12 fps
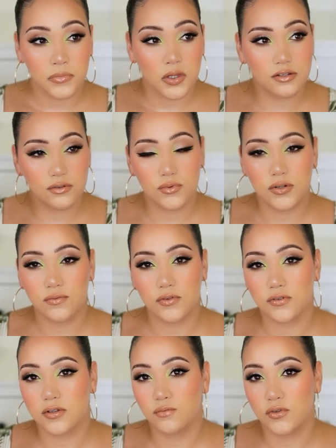This one for
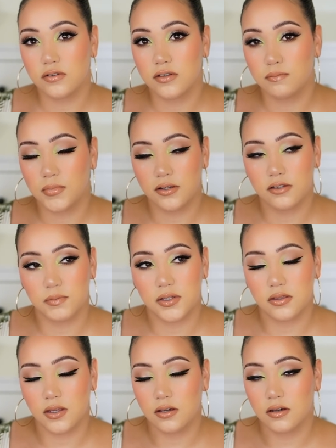some reason makes me
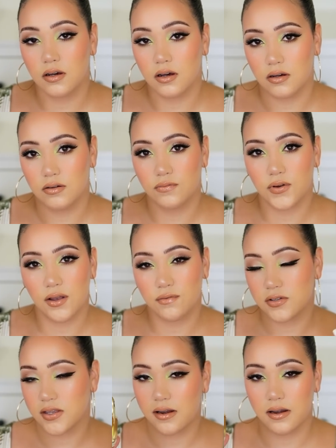think of, I've
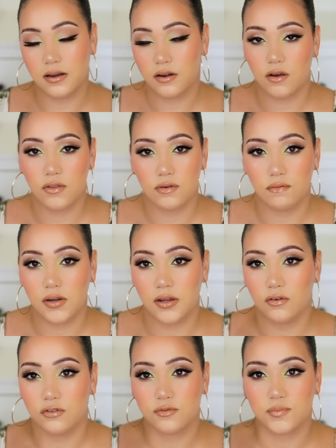said it in other
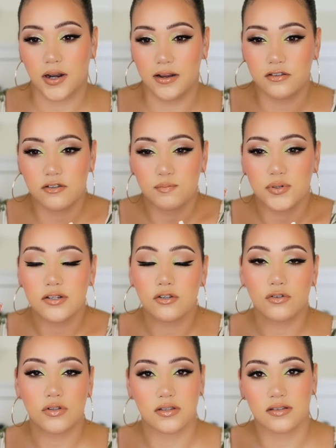videos, but I just
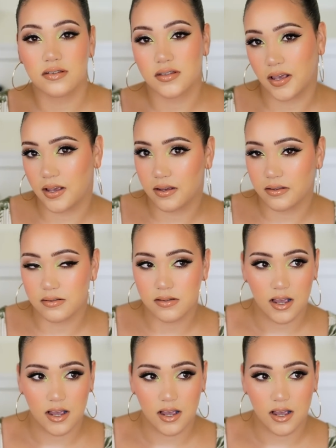picture the sand.